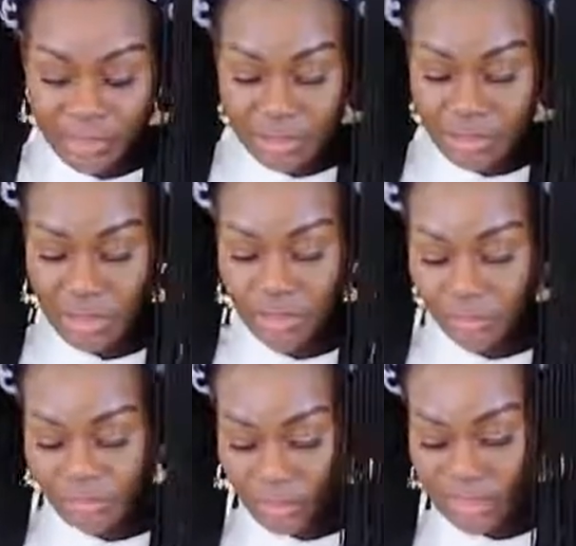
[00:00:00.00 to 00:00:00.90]
So
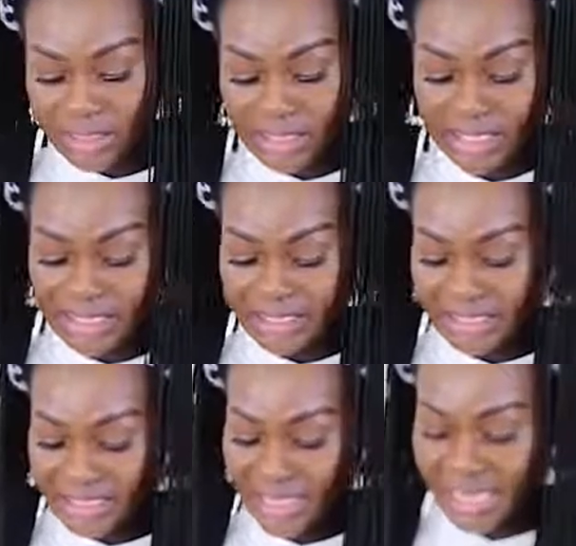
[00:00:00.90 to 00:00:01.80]
they are the
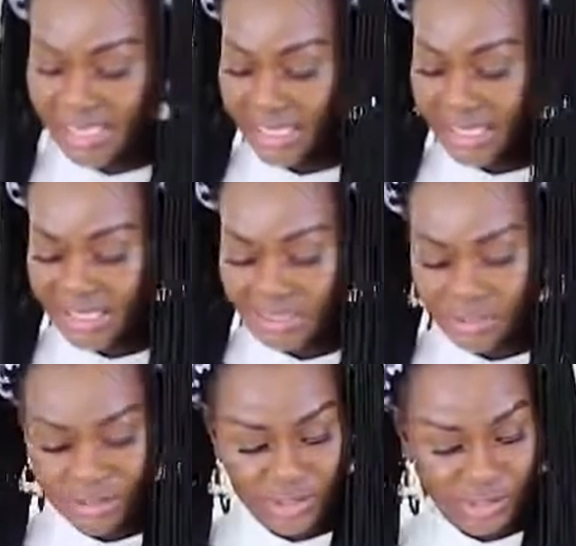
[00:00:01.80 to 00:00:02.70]

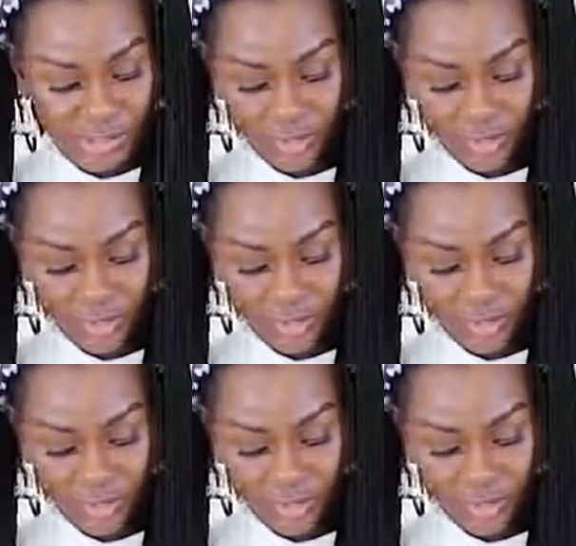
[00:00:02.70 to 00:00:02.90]
10-inch.